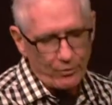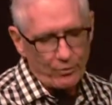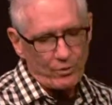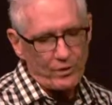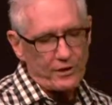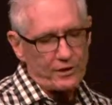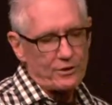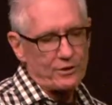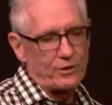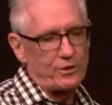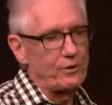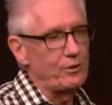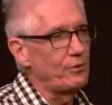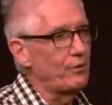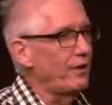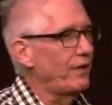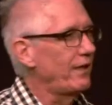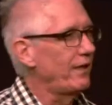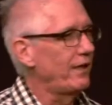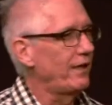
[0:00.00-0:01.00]
ones
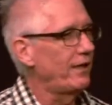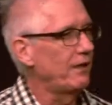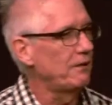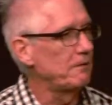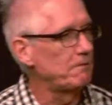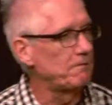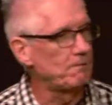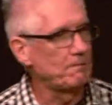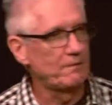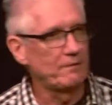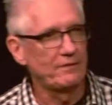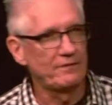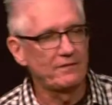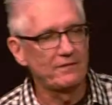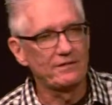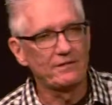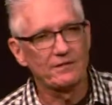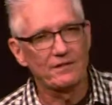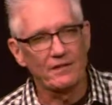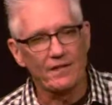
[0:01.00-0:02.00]
who uh,
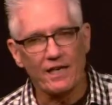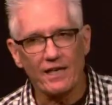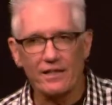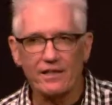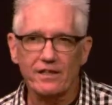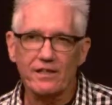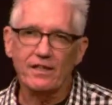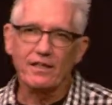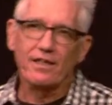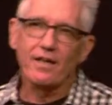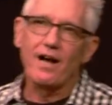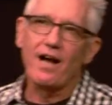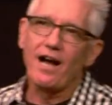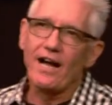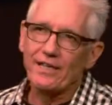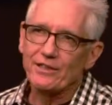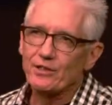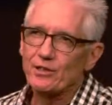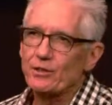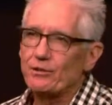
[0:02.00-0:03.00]
I think
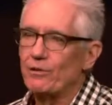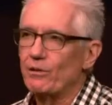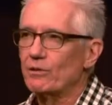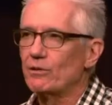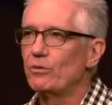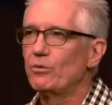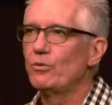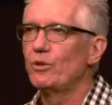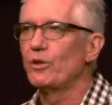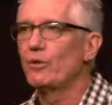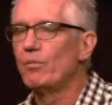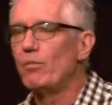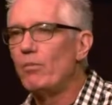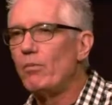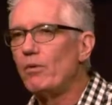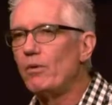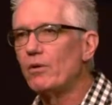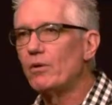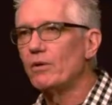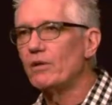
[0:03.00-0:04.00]
I struggle with
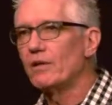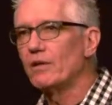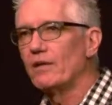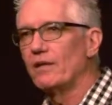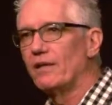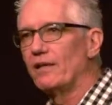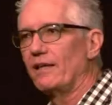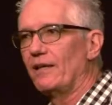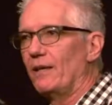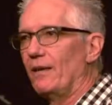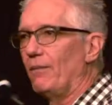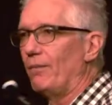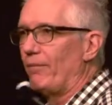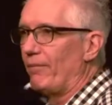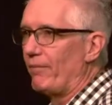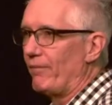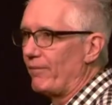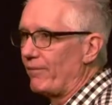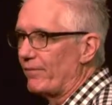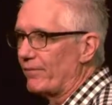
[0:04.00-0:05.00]
more
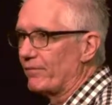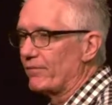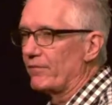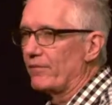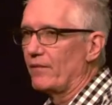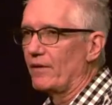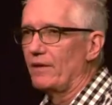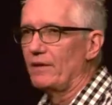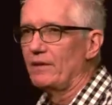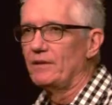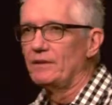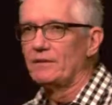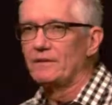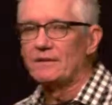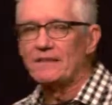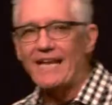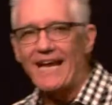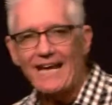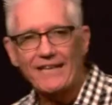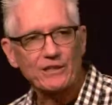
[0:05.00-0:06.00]
um,
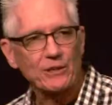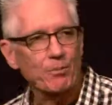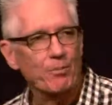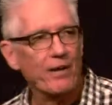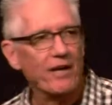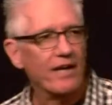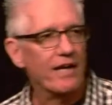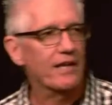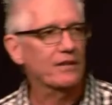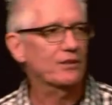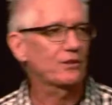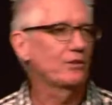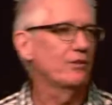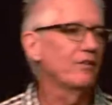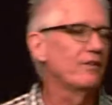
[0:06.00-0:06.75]
as a pastor